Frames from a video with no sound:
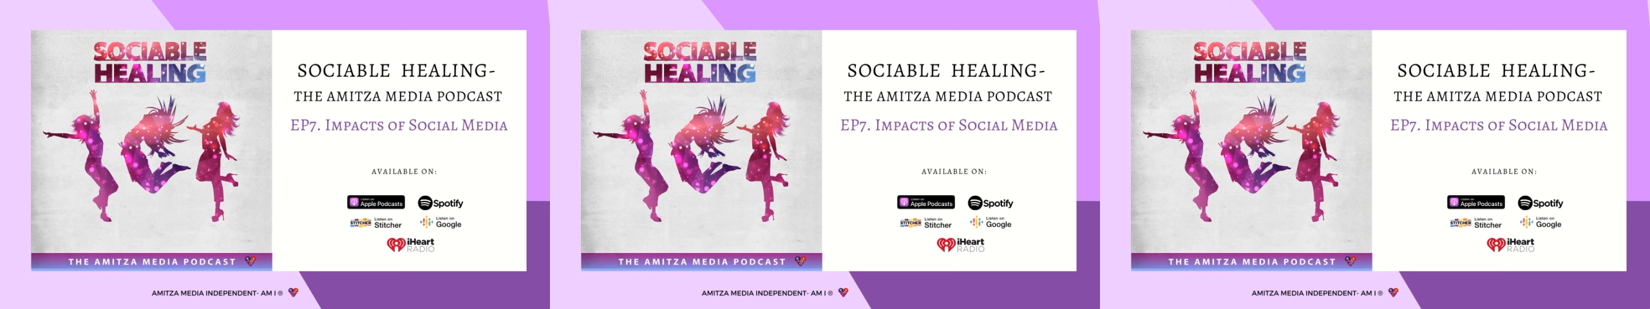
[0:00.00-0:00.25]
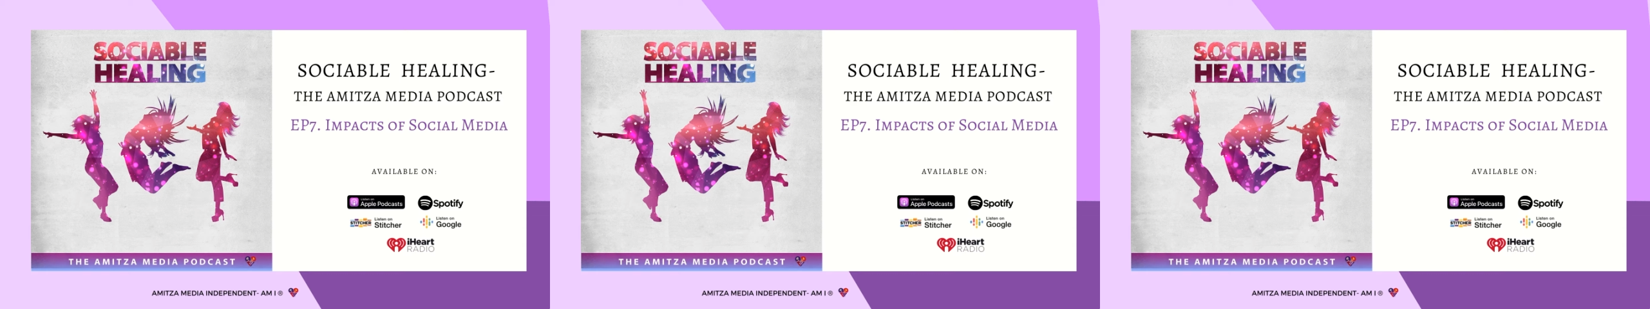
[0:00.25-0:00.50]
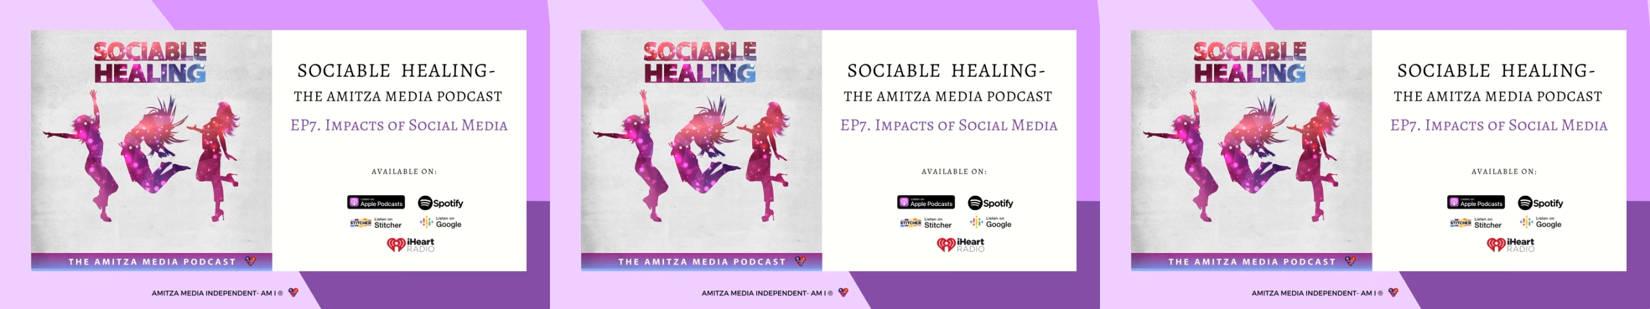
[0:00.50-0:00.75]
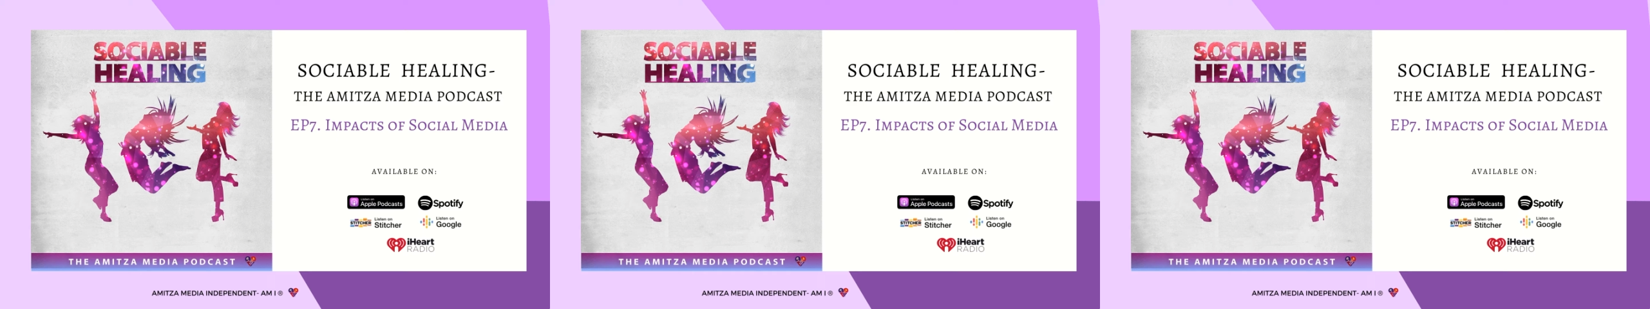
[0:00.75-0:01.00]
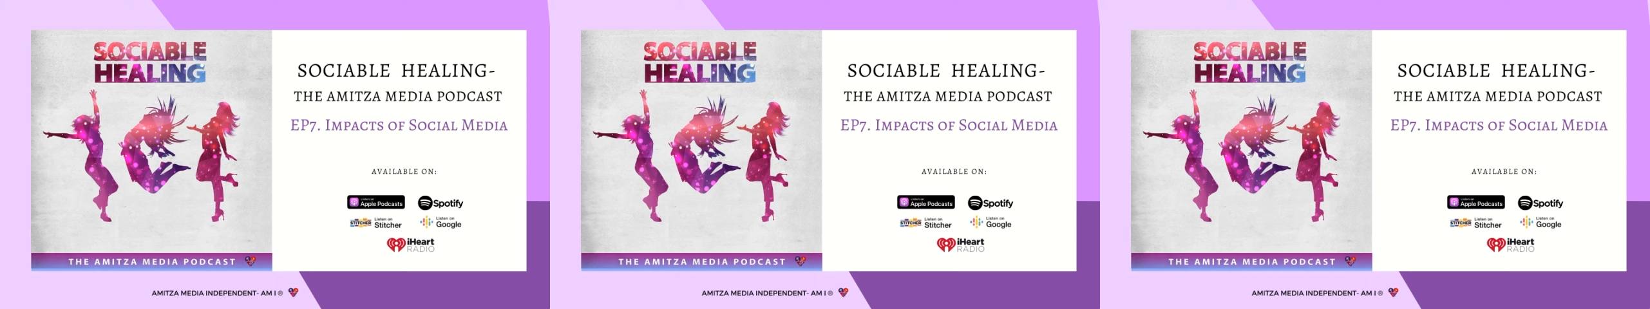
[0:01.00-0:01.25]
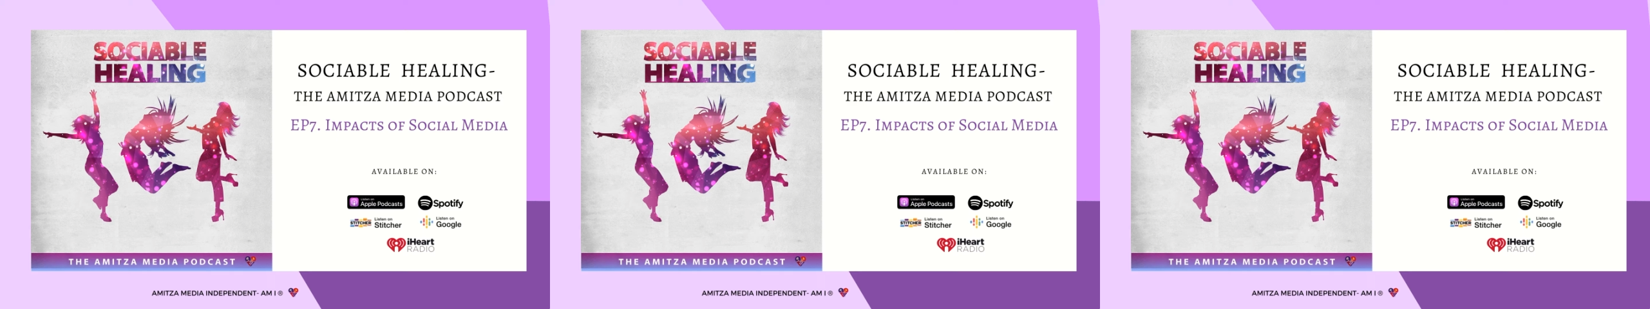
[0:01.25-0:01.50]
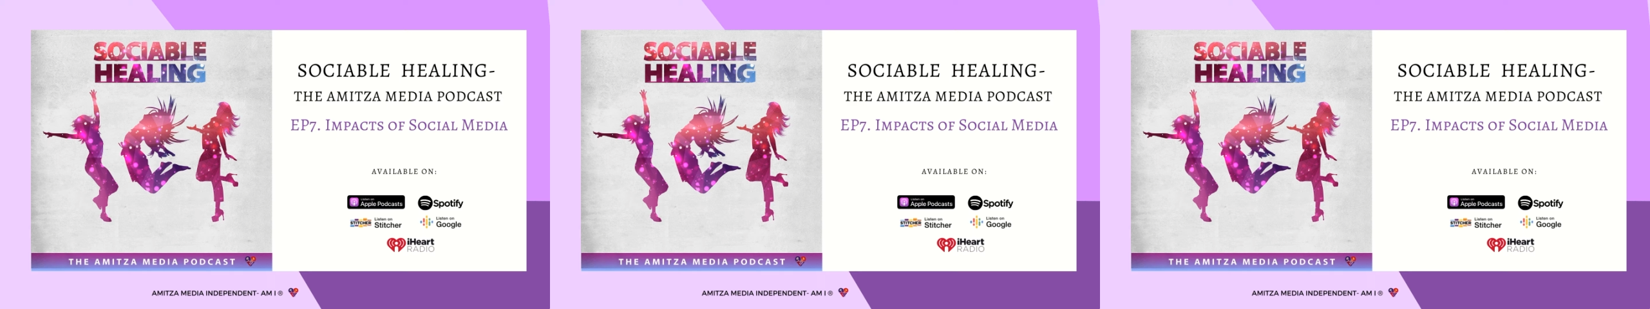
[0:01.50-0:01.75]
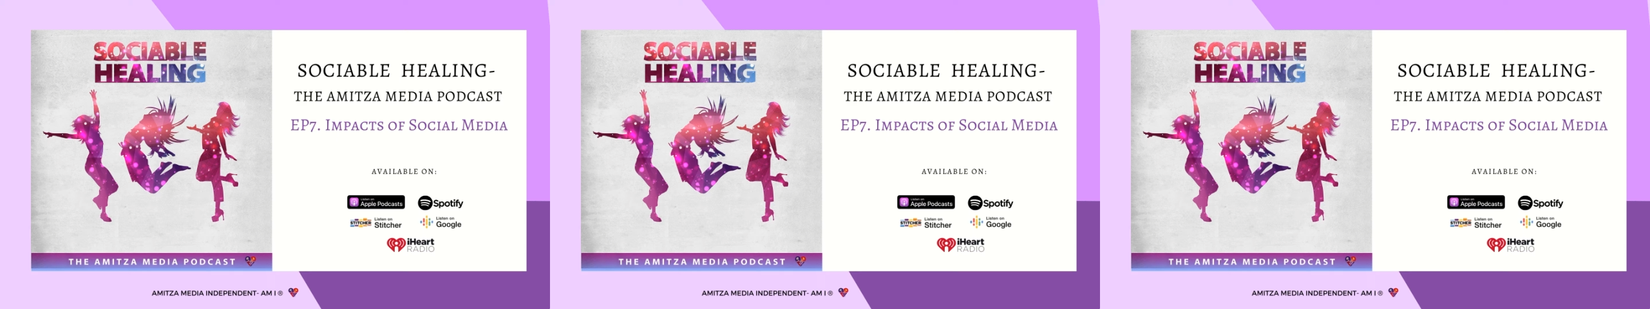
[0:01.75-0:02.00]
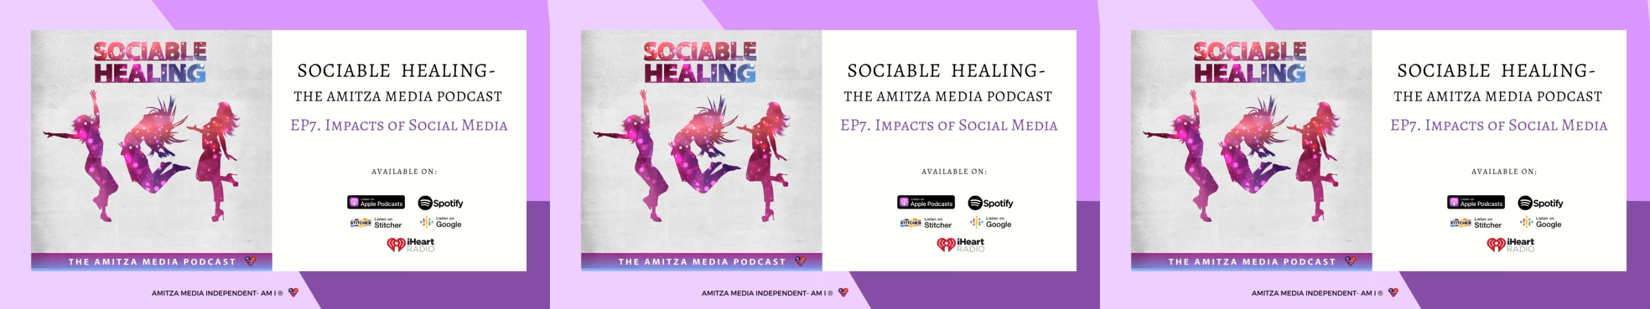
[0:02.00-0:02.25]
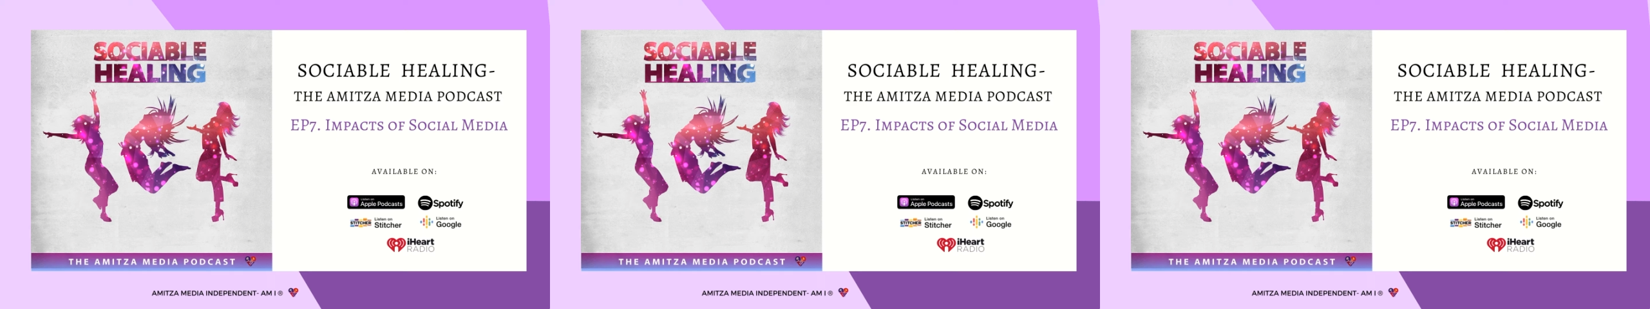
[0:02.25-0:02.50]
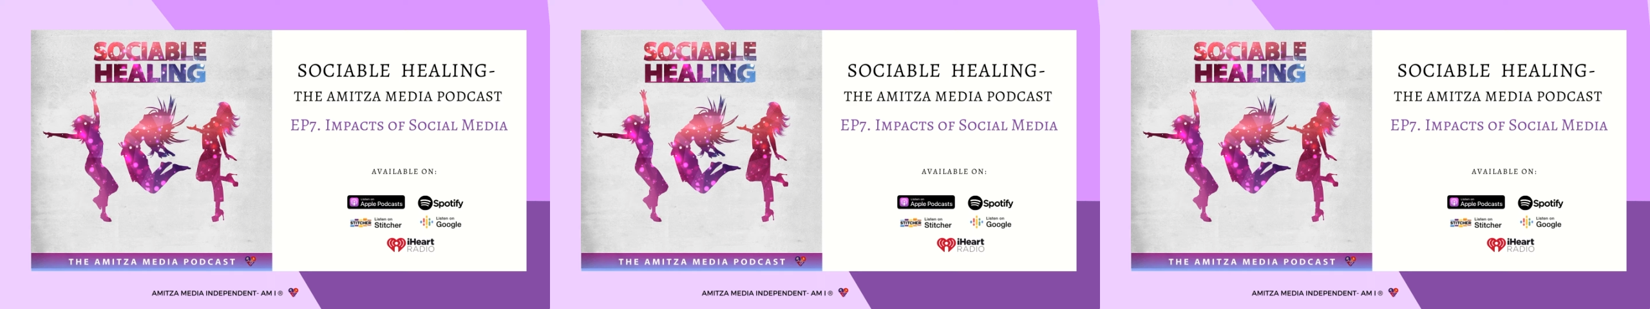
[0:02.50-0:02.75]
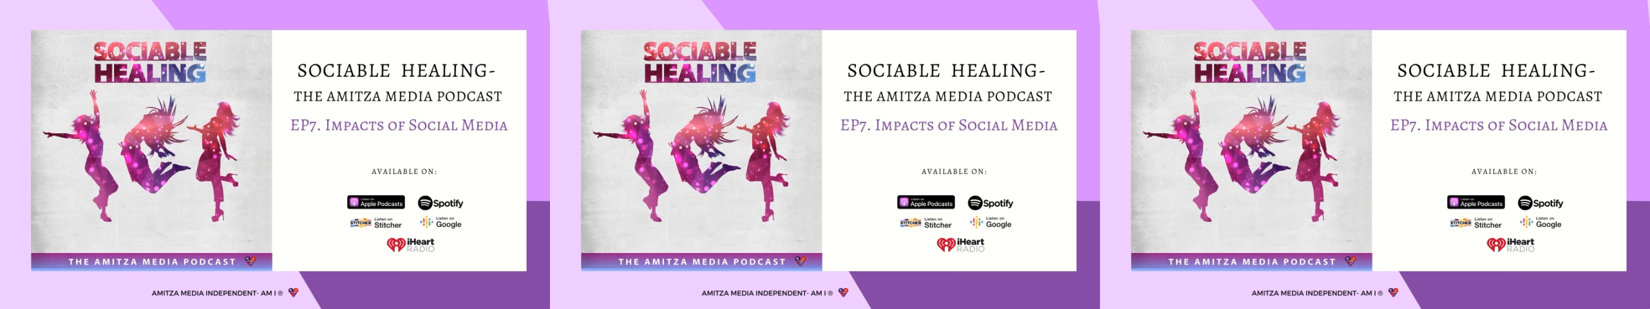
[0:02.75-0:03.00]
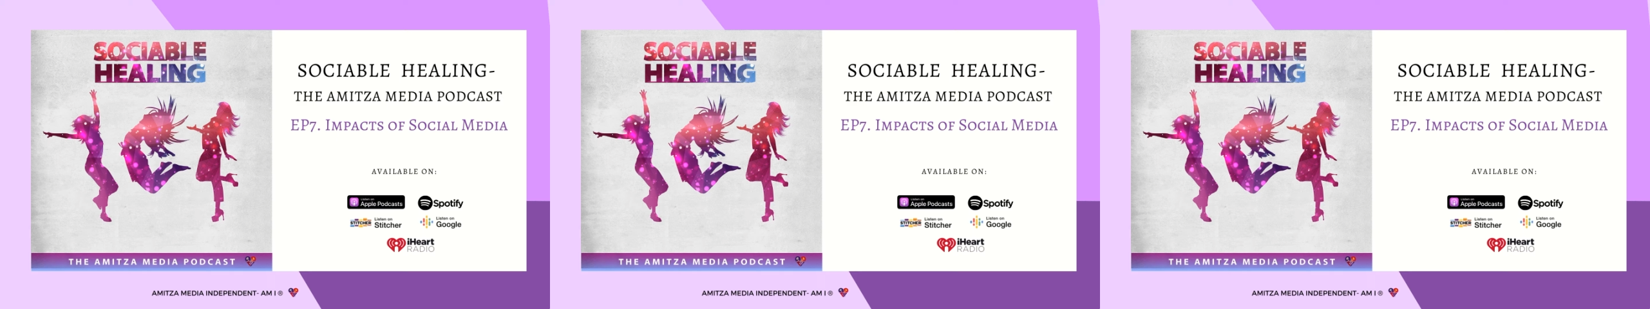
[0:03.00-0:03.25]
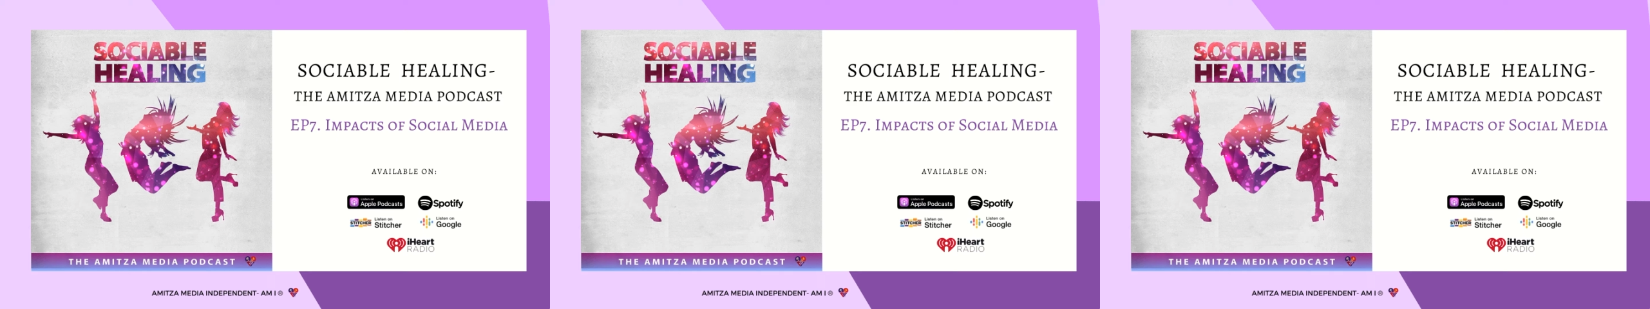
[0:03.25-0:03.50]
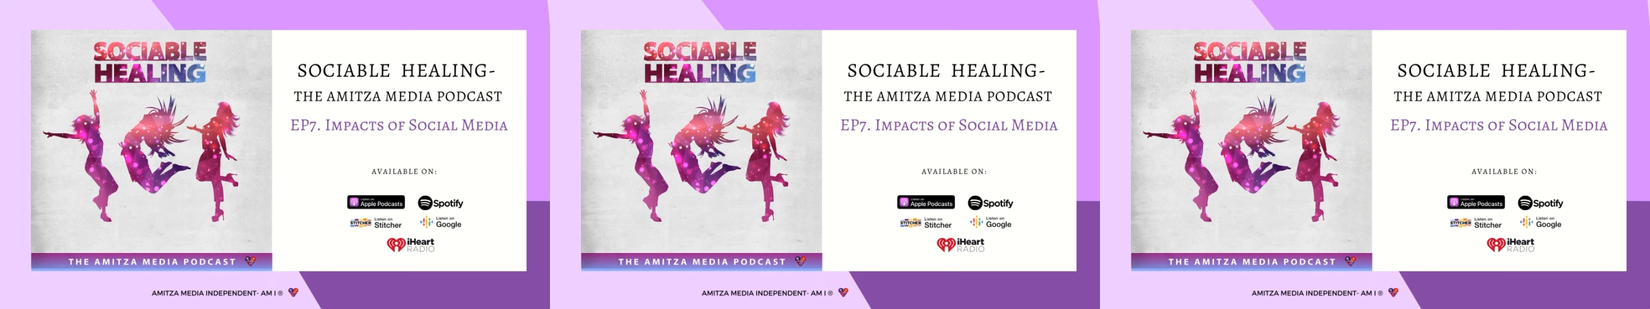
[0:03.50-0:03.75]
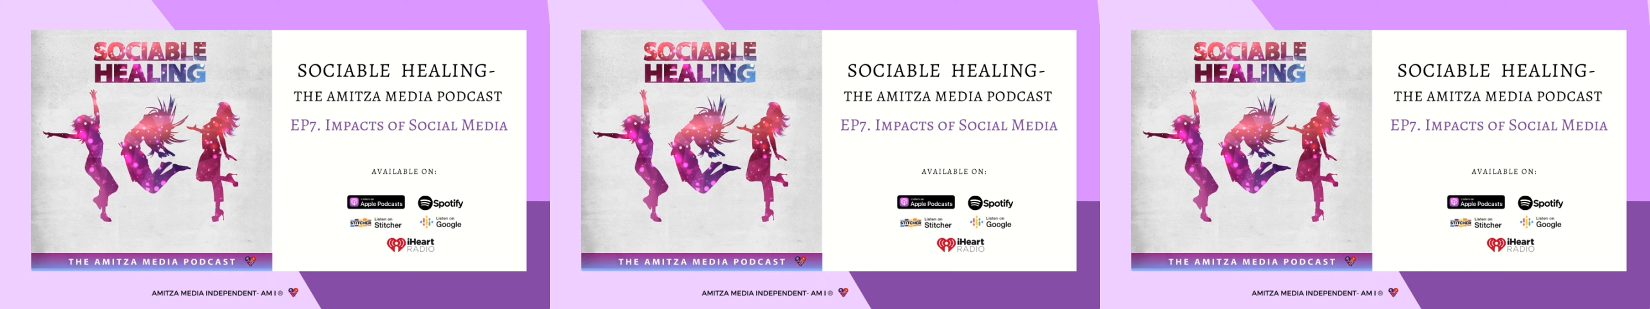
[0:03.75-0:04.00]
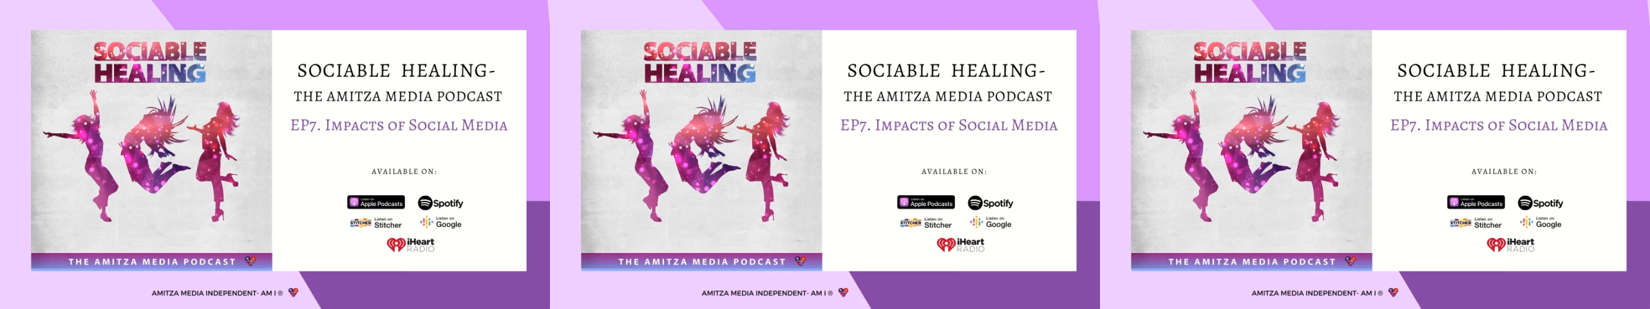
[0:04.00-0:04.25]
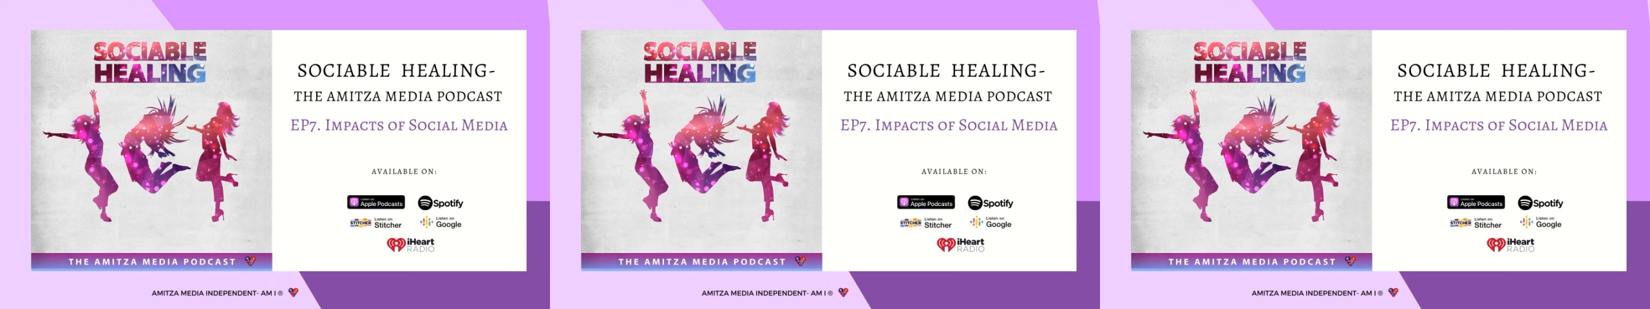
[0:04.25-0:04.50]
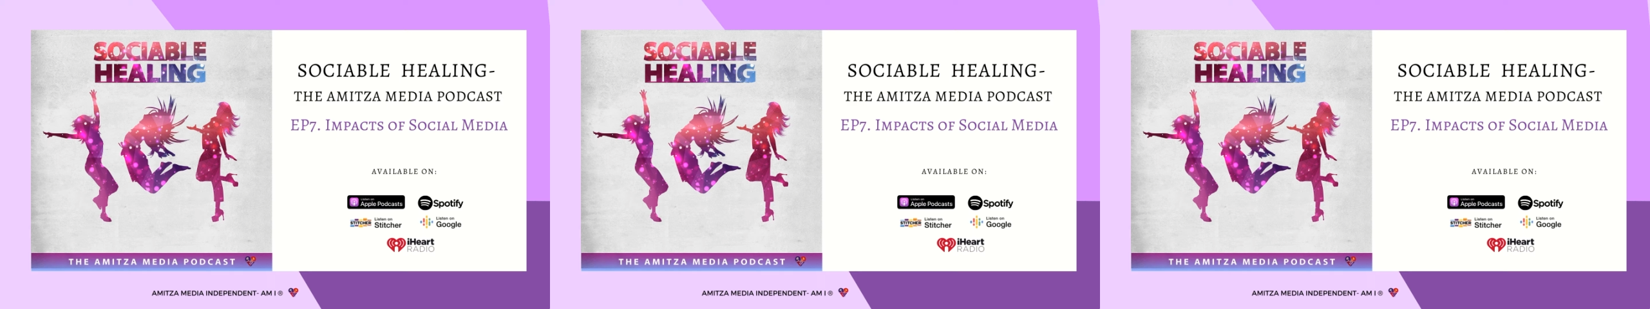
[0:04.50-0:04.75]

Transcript: No face is visible, so there are no lips to read.